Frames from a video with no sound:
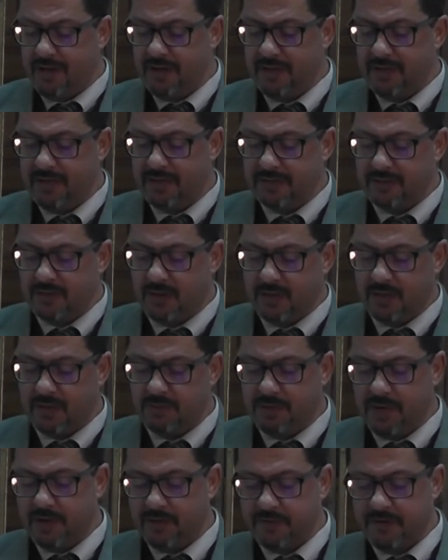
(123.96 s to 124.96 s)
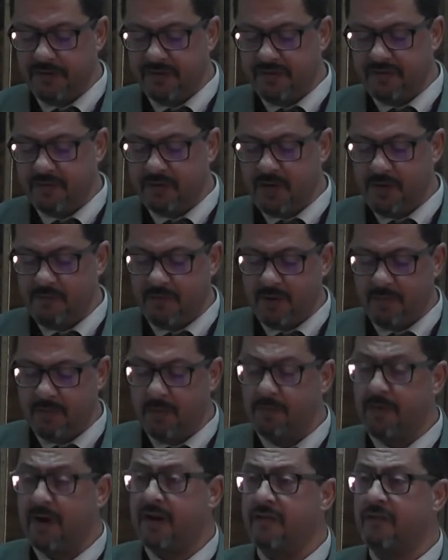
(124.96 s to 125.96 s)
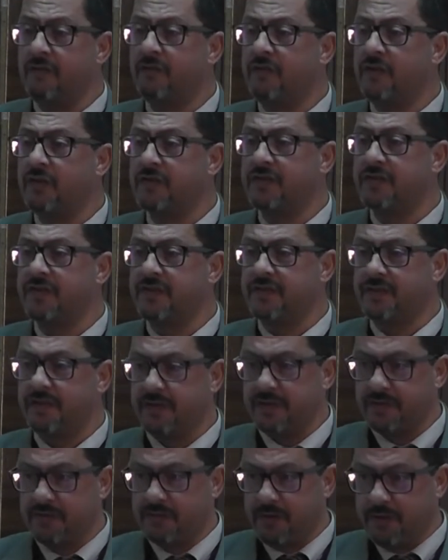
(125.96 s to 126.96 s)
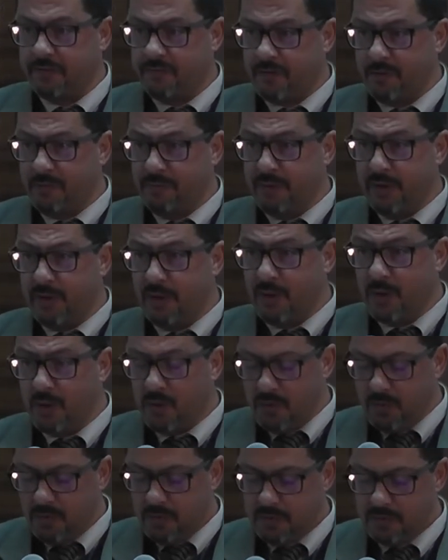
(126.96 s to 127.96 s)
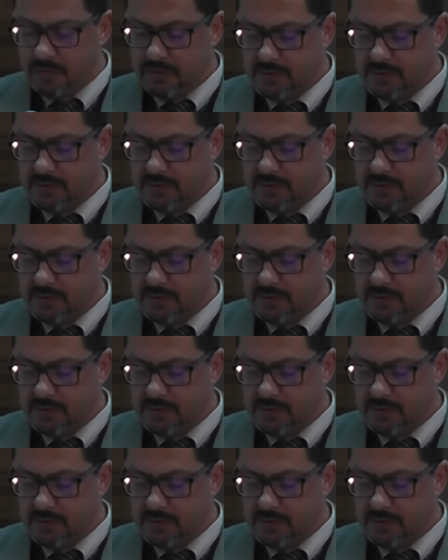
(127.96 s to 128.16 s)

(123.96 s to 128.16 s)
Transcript: and I'll talk about history from above versus history from below.